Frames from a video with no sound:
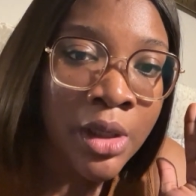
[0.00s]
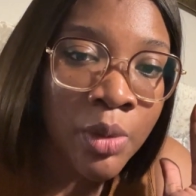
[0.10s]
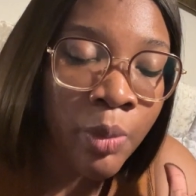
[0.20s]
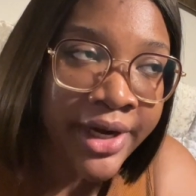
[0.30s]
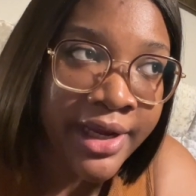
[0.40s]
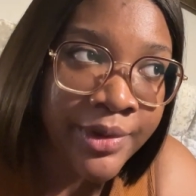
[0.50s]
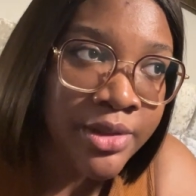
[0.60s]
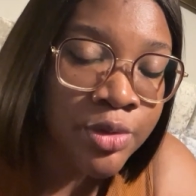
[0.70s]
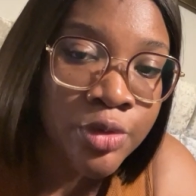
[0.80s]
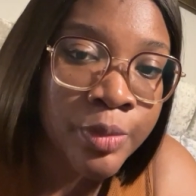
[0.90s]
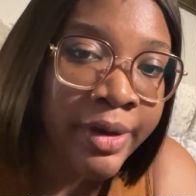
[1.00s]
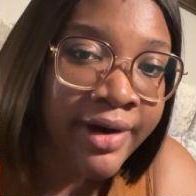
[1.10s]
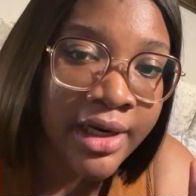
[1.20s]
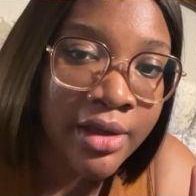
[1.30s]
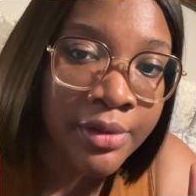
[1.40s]
When I went to do
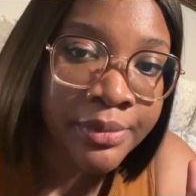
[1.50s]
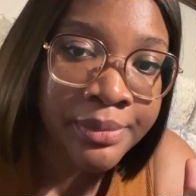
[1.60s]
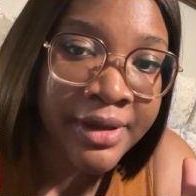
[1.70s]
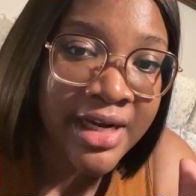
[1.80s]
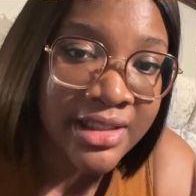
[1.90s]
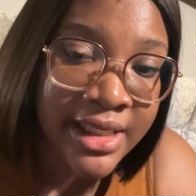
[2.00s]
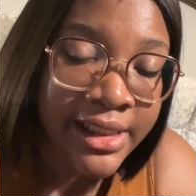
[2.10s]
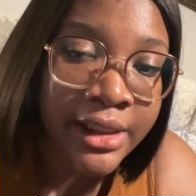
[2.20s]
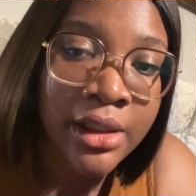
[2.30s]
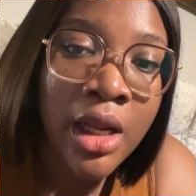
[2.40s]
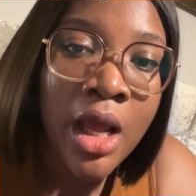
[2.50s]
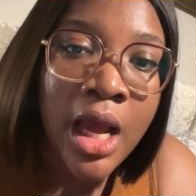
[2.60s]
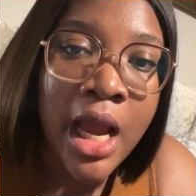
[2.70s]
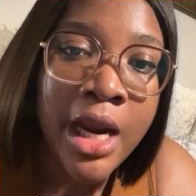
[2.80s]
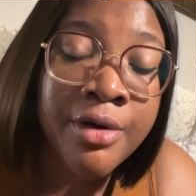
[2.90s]
parasailing,
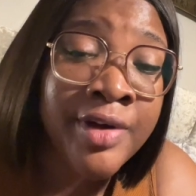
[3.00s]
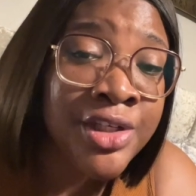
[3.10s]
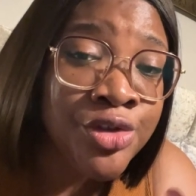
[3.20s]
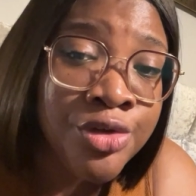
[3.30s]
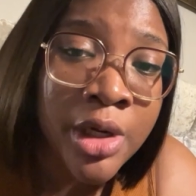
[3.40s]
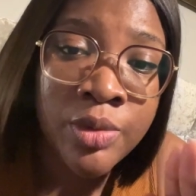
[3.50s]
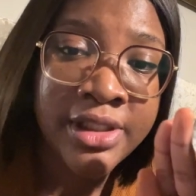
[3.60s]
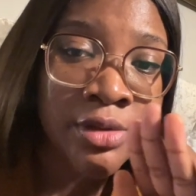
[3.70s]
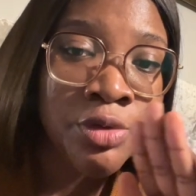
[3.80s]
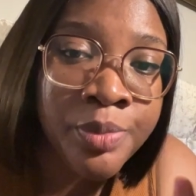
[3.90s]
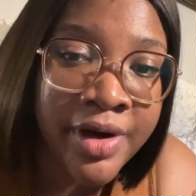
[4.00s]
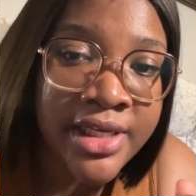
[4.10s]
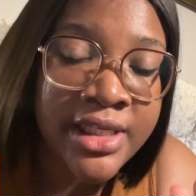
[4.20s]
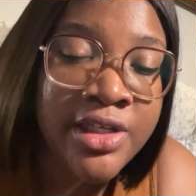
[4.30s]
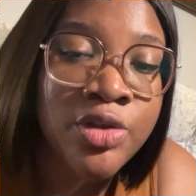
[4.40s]
I already knew I wanted to do
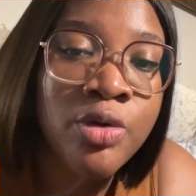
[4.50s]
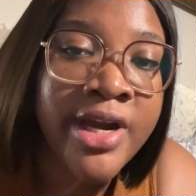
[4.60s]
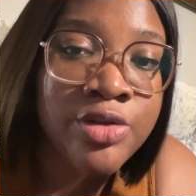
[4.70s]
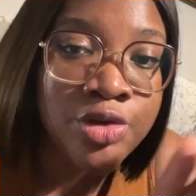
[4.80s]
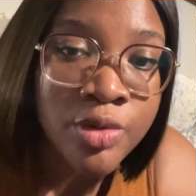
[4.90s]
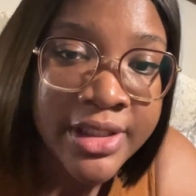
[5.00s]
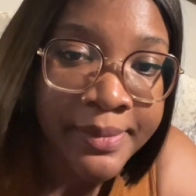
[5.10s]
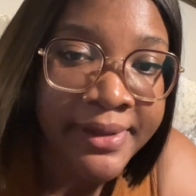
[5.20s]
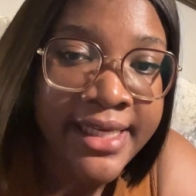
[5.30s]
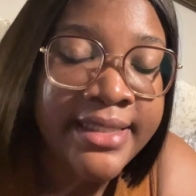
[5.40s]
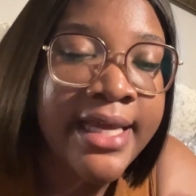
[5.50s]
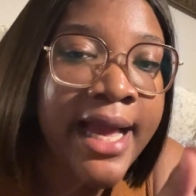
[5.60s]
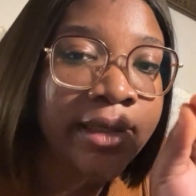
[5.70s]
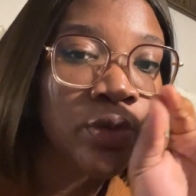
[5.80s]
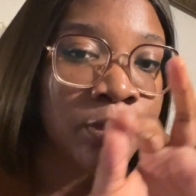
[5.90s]
parasailing, so I chose a place that I
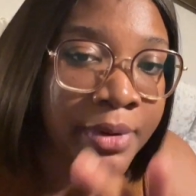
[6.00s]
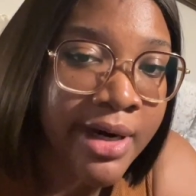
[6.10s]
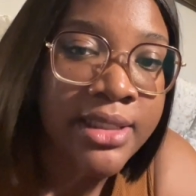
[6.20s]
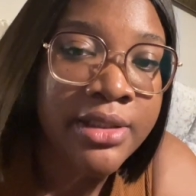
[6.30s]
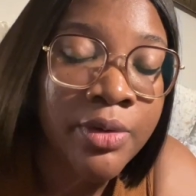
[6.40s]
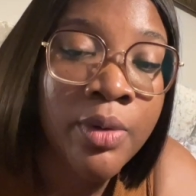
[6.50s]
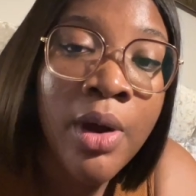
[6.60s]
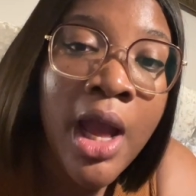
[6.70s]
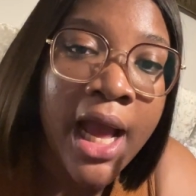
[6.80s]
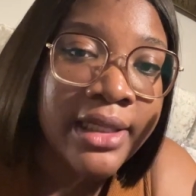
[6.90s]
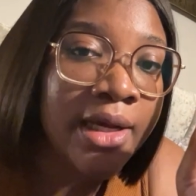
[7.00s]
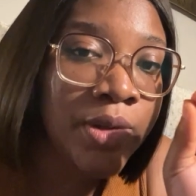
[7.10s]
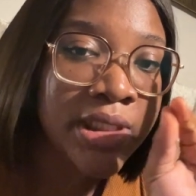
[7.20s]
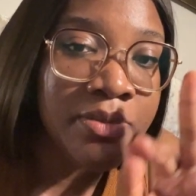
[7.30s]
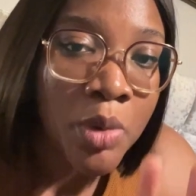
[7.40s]
could parasail, and that
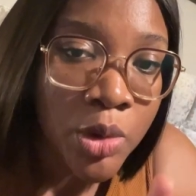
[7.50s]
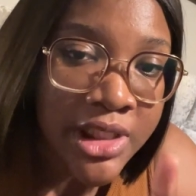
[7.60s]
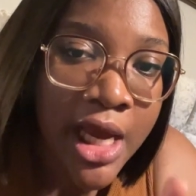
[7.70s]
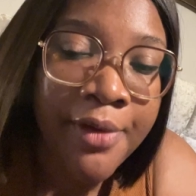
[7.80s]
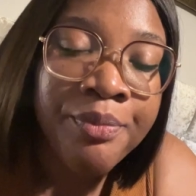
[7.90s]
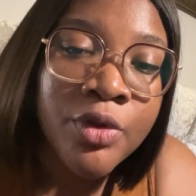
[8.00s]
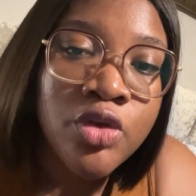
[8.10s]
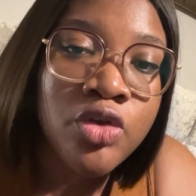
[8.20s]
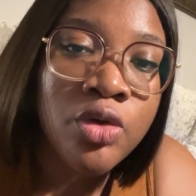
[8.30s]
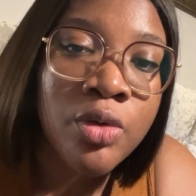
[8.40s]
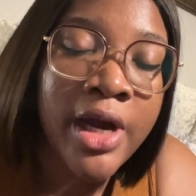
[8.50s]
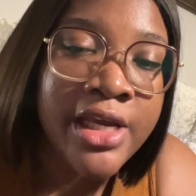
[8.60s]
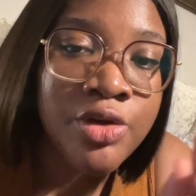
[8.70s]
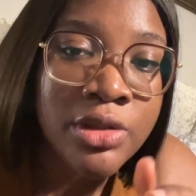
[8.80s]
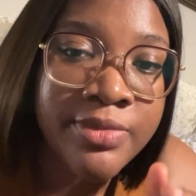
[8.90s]
was in Malta. So I
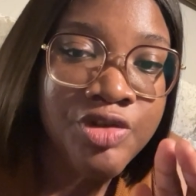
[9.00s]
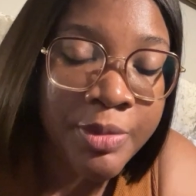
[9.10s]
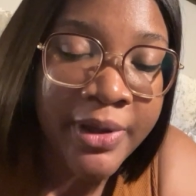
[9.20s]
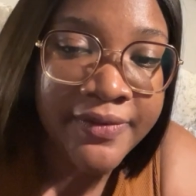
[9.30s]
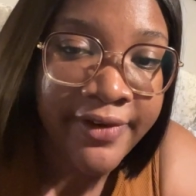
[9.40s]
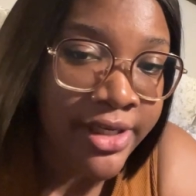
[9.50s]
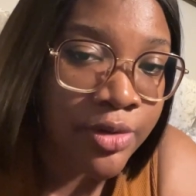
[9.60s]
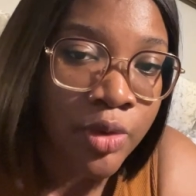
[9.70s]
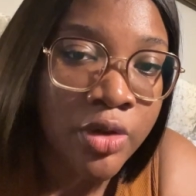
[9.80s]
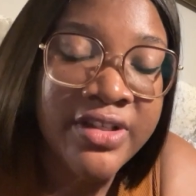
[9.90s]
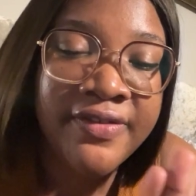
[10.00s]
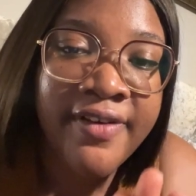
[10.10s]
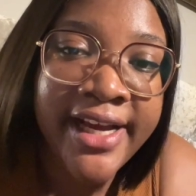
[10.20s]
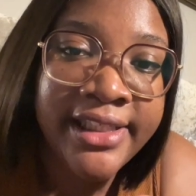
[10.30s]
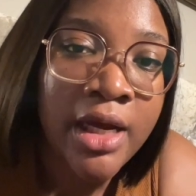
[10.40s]
used TripAdvisor to
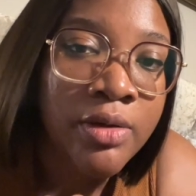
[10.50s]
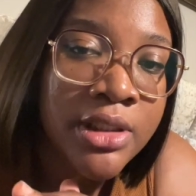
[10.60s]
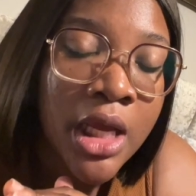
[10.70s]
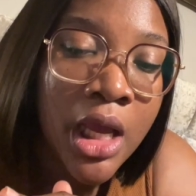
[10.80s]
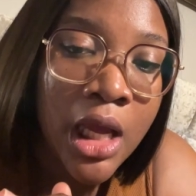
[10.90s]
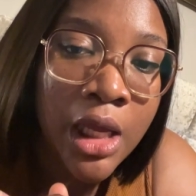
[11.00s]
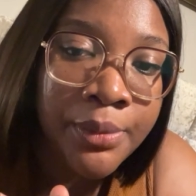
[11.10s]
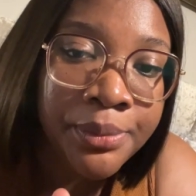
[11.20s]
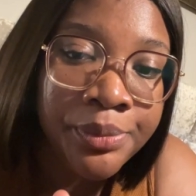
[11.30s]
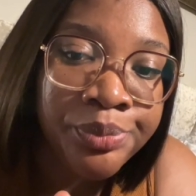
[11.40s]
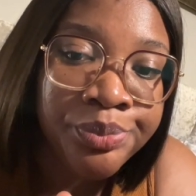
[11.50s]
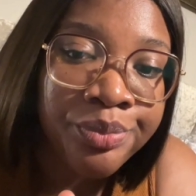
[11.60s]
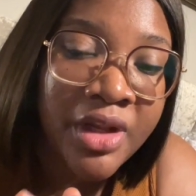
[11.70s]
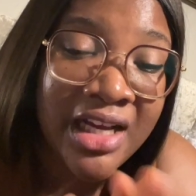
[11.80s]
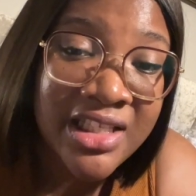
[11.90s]
find out
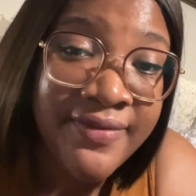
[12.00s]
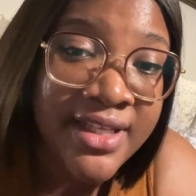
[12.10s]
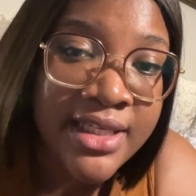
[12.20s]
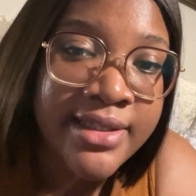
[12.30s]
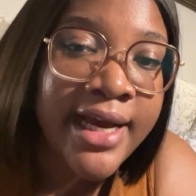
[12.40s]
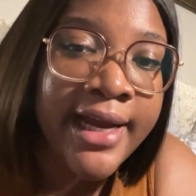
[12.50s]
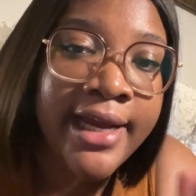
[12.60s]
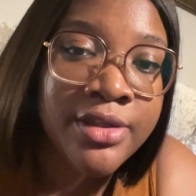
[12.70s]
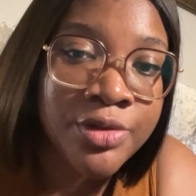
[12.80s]
activities that I can